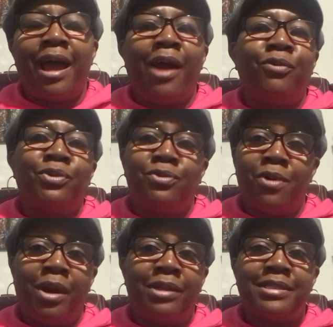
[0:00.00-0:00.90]
I would
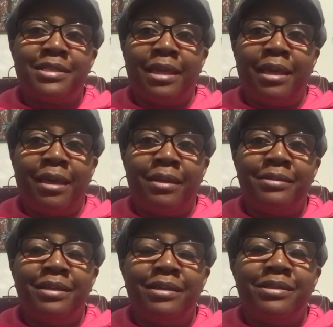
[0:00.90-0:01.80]
want to get.
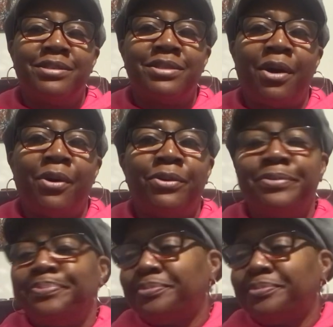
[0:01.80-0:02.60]
So